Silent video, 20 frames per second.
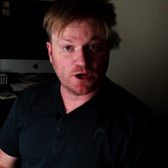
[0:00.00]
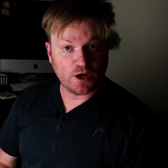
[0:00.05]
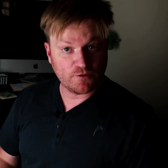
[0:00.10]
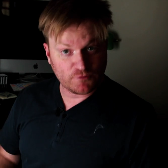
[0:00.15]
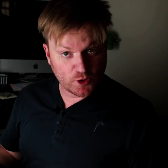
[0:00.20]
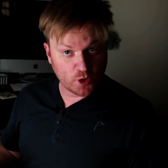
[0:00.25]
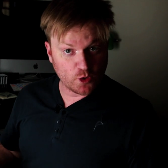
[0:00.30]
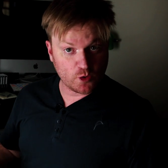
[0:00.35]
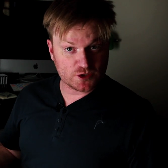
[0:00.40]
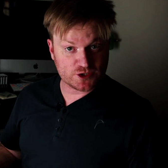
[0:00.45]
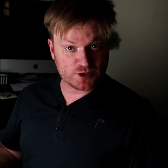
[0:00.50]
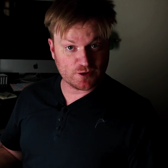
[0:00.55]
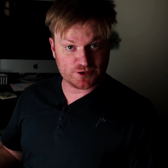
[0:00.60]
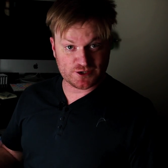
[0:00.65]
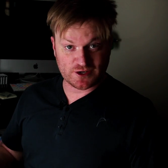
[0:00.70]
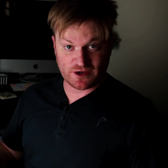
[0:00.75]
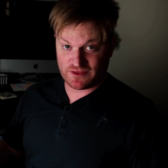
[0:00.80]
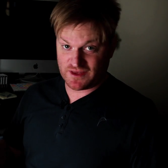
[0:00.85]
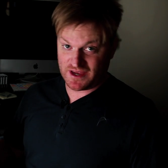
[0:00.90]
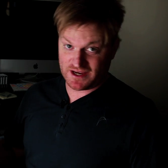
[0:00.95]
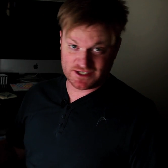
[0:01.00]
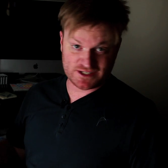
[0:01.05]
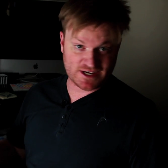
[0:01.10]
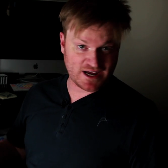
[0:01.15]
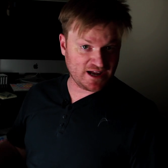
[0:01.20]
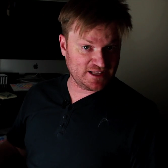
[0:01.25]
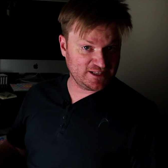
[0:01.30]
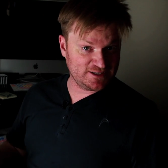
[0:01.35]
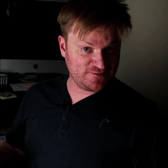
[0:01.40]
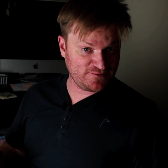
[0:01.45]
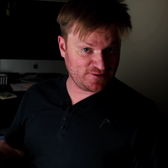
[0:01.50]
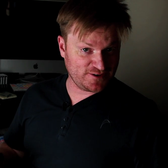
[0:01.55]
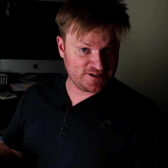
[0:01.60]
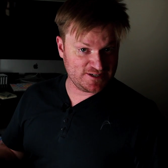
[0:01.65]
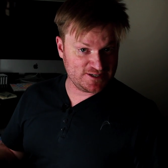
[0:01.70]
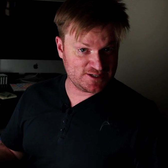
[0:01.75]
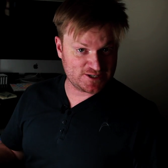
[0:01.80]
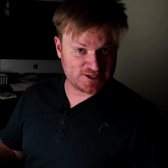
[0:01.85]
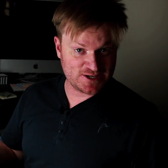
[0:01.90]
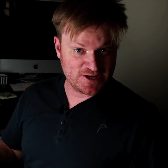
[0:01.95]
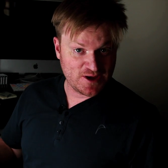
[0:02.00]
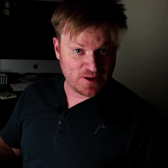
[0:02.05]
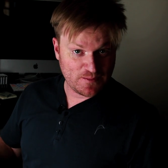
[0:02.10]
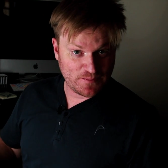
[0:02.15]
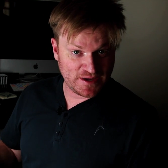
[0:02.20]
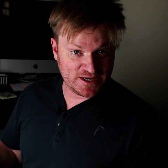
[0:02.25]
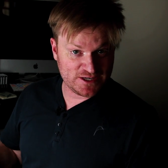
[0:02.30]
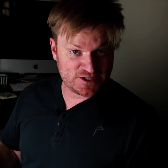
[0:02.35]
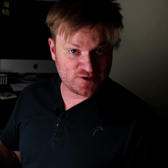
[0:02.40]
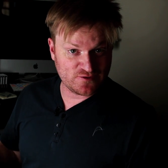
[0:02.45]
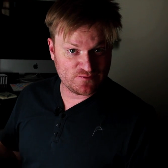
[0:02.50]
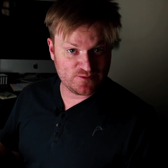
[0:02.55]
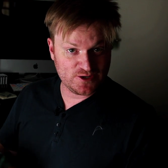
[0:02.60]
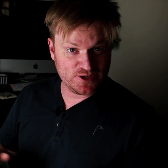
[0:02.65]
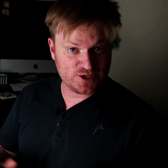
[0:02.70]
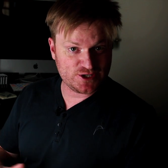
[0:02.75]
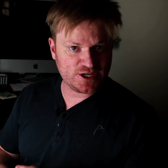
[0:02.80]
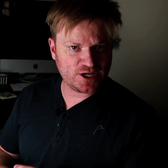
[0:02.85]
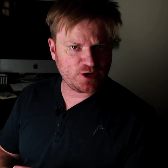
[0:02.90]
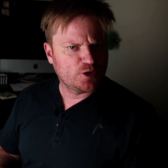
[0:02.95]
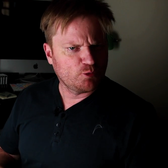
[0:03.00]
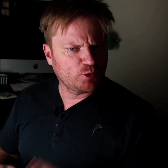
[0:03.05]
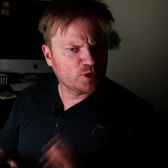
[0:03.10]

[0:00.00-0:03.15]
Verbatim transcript: Of course, also thanks to Alan for his piece of music.